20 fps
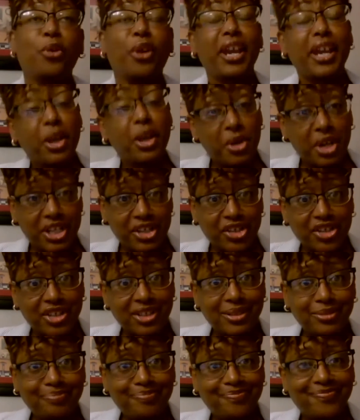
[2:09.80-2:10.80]
great
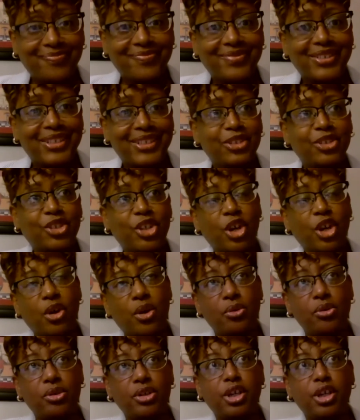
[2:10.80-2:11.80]
question
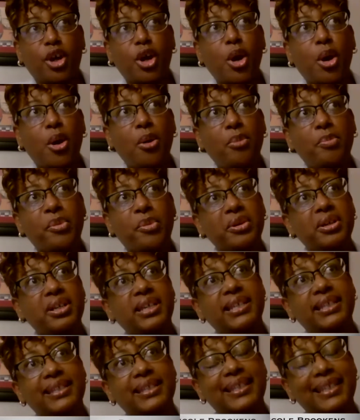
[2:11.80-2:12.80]
so nicole
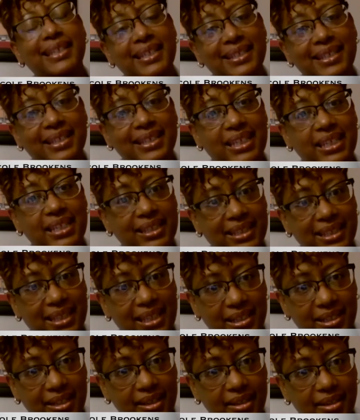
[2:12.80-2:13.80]
brookens is a
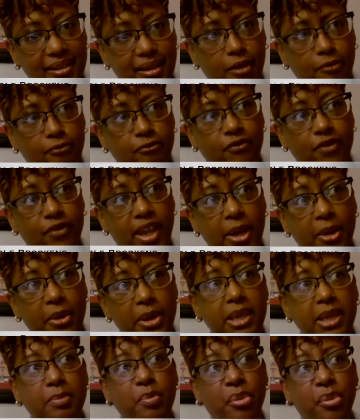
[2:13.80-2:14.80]
descendant of
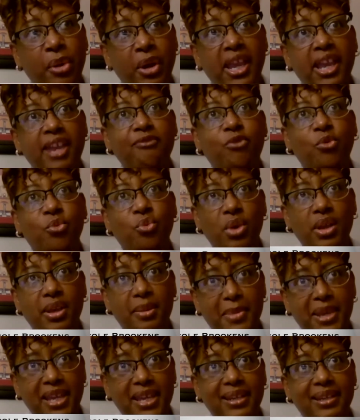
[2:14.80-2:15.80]
very brave
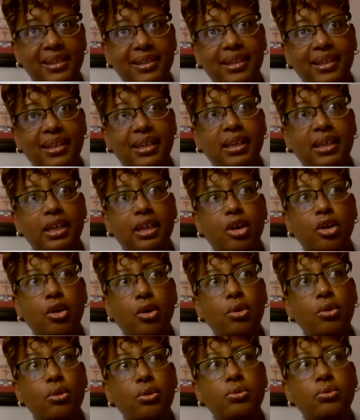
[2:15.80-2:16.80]
women
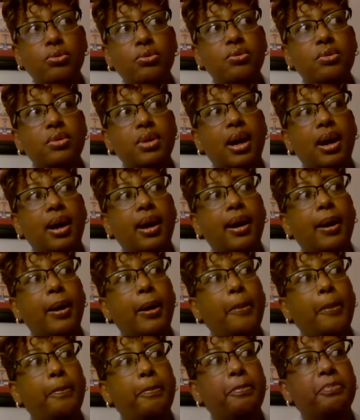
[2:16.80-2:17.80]
who
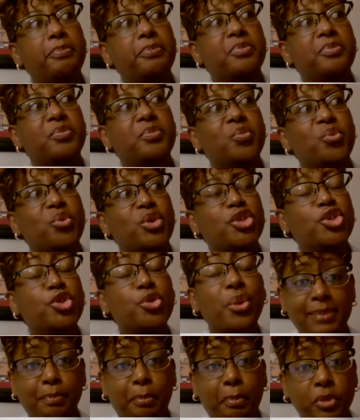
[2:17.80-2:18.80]
um, were
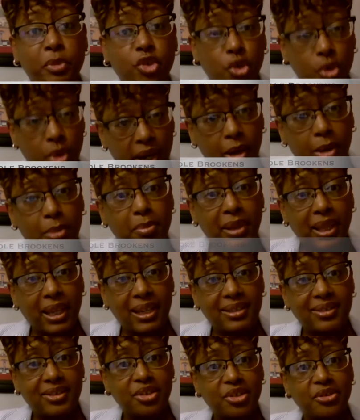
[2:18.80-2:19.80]
tra-
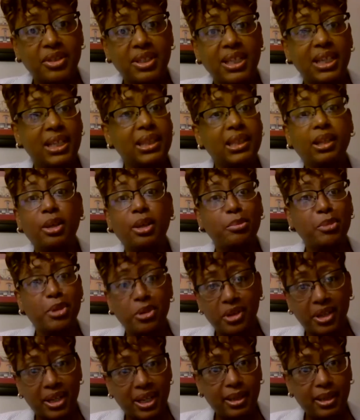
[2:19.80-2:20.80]
trailblazers in the
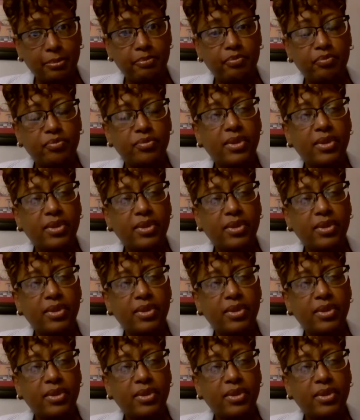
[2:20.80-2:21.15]
community